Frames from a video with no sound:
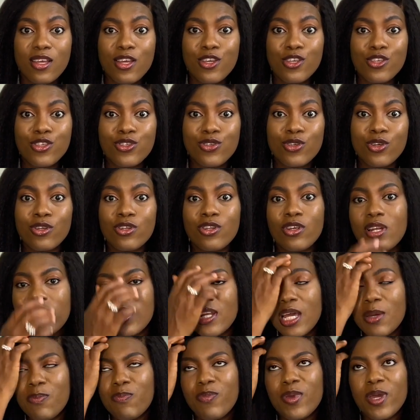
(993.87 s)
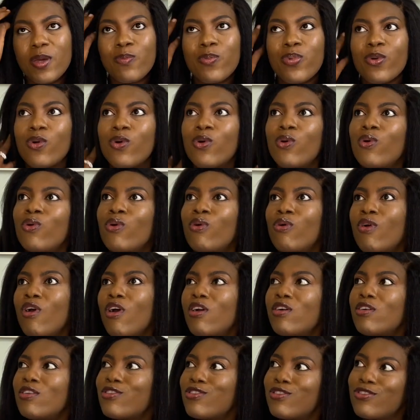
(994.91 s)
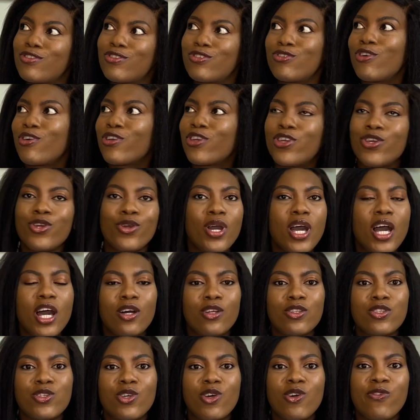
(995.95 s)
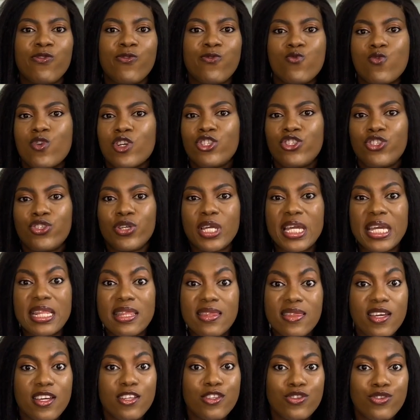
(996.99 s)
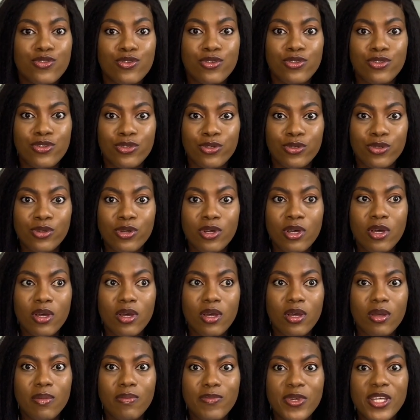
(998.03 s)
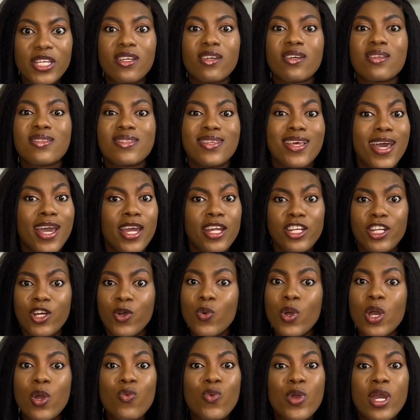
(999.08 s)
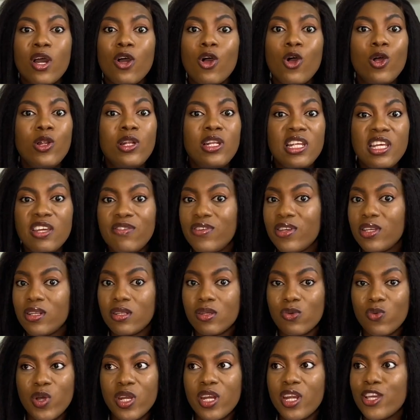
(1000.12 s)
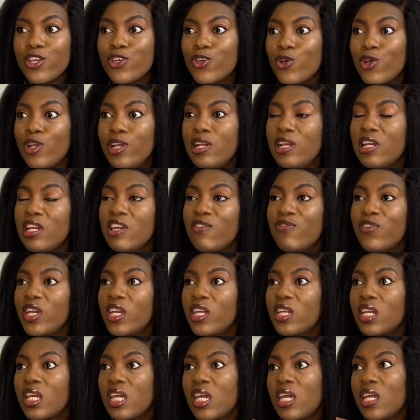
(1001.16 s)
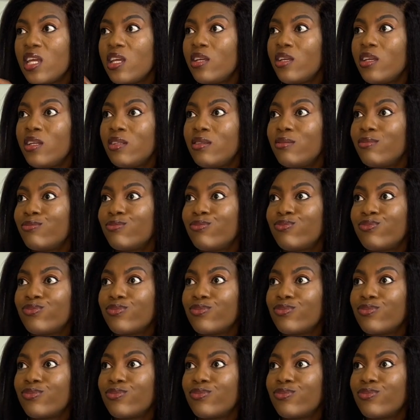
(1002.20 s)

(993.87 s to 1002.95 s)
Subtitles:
So don't let people talk you out of what you intend to do, because either way we are all living, whether you're living